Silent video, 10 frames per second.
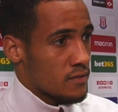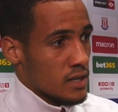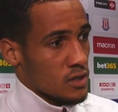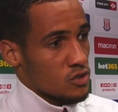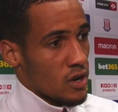They're
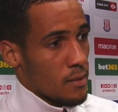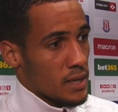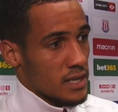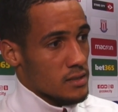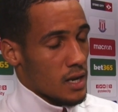going to try and
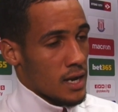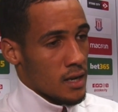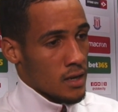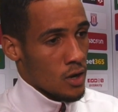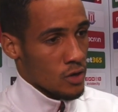make it tight.
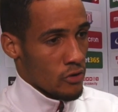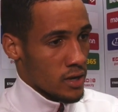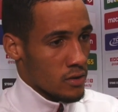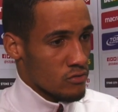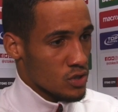They got a
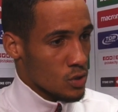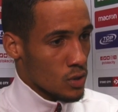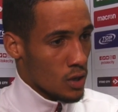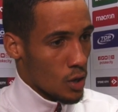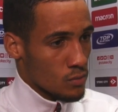great
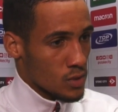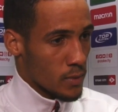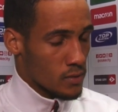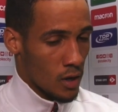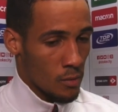result at home to
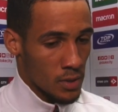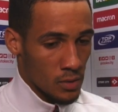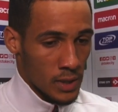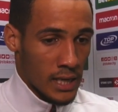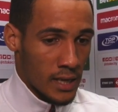Derby at
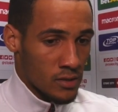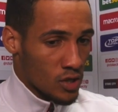the weekend.